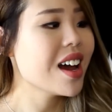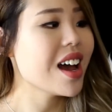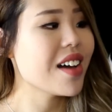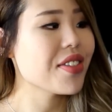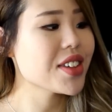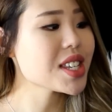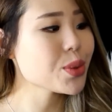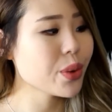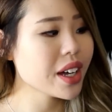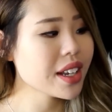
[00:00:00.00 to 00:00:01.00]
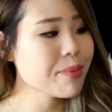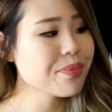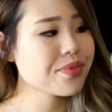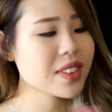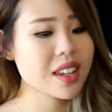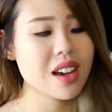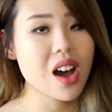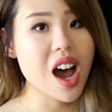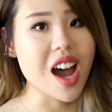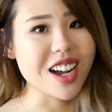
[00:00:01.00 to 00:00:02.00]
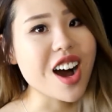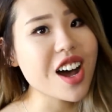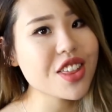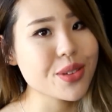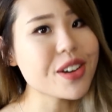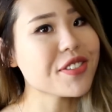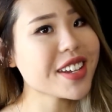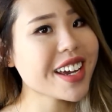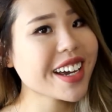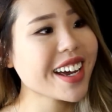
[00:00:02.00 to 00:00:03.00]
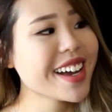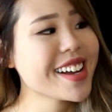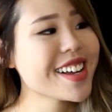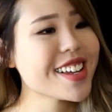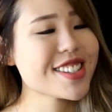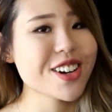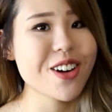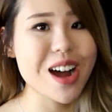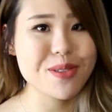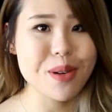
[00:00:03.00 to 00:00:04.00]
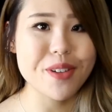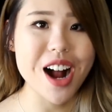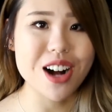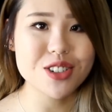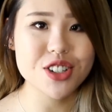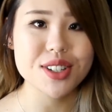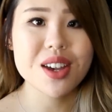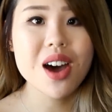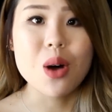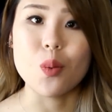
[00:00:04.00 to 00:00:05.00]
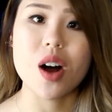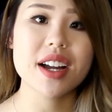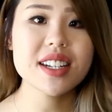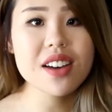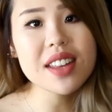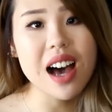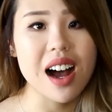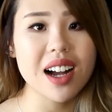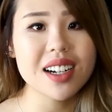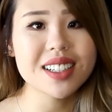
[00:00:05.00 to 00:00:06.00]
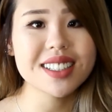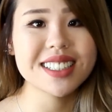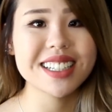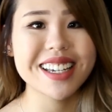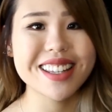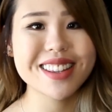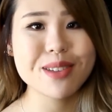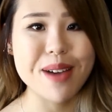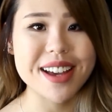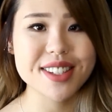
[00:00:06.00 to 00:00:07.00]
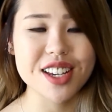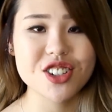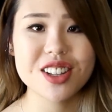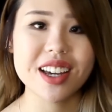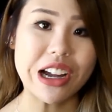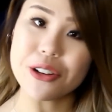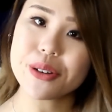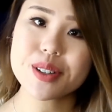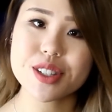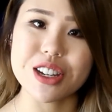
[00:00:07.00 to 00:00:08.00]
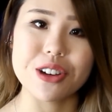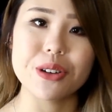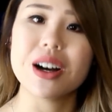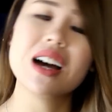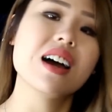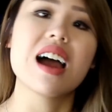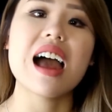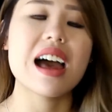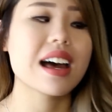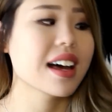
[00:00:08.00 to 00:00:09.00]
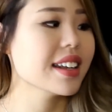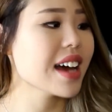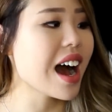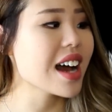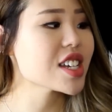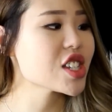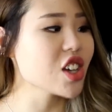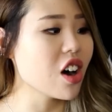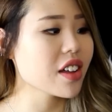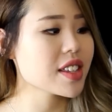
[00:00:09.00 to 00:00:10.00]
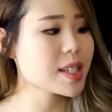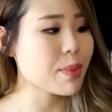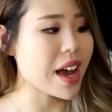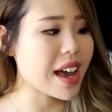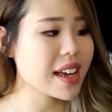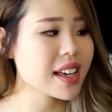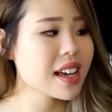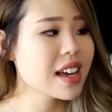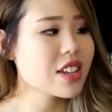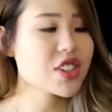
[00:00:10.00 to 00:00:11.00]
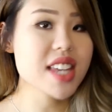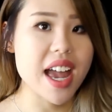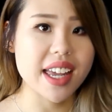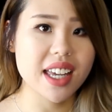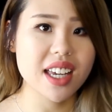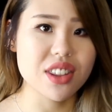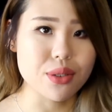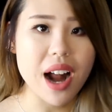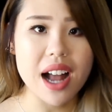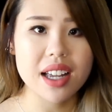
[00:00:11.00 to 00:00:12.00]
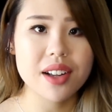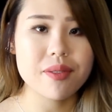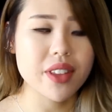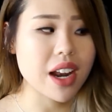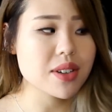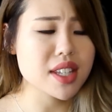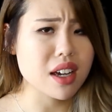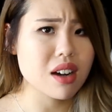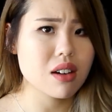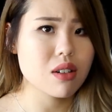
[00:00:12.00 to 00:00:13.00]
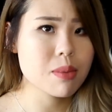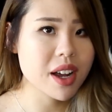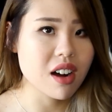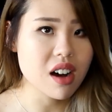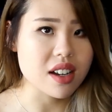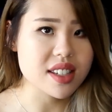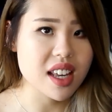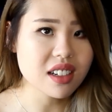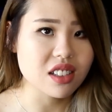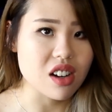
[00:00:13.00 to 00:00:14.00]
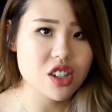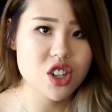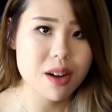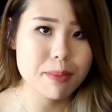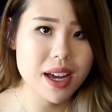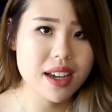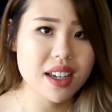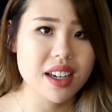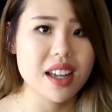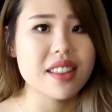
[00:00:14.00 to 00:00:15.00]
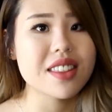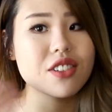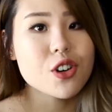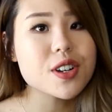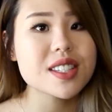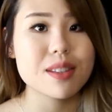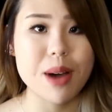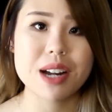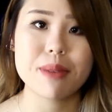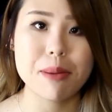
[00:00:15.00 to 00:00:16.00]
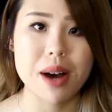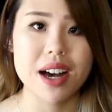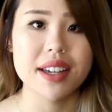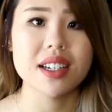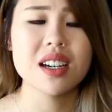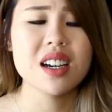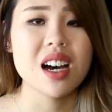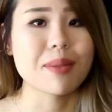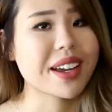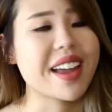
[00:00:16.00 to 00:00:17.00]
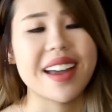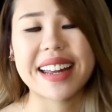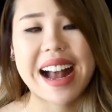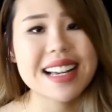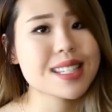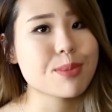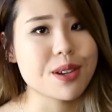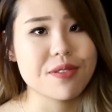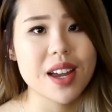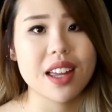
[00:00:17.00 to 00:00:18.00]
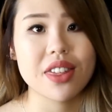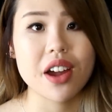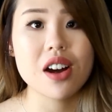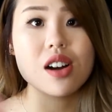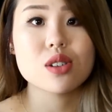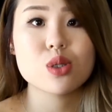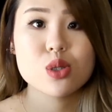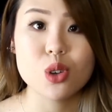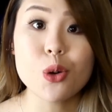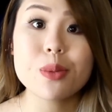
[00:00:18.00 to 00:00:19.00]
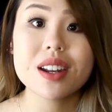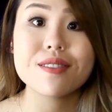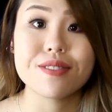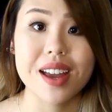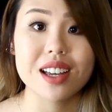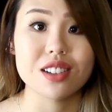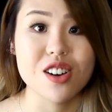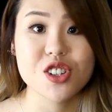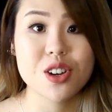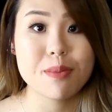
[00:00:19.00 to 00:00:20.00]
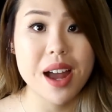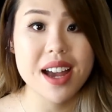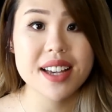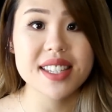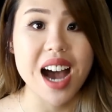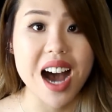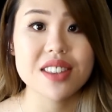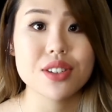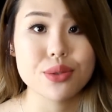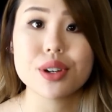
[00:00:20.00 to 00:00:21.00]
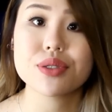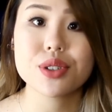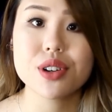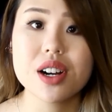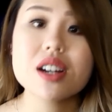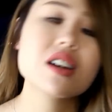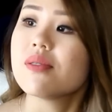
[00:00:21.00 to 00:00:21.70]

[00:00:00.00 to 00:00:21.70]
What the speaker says: And this one, I got thrifting. So I remember I was just walking down the aisle in the bag section like I always do, and I saw this bag just hanging in the rack, and I was like, oh my god, is that a Longchamp bag? And of course, back in my mind, I'm like, okay, it has to be fake. There are so many fake Longchamp bags at the thrift store.